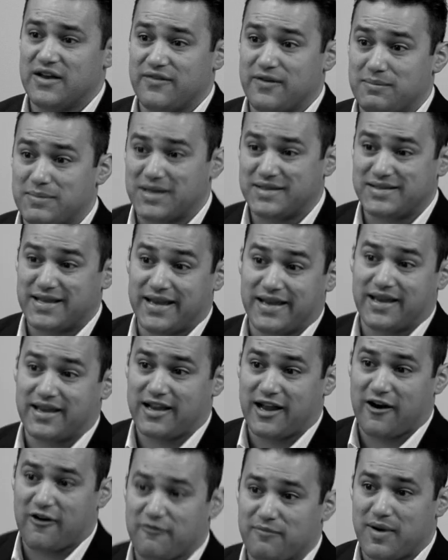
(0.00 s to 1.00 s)
if I'm not taking
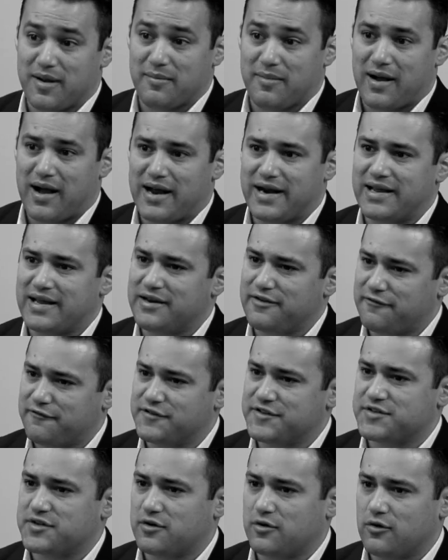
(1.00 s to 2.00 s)
care of my body in a
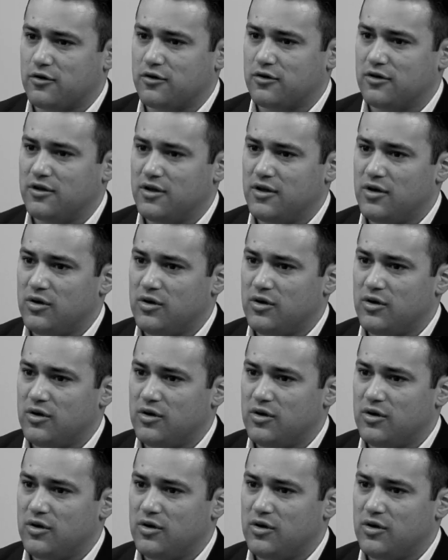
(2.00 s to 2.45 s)
physical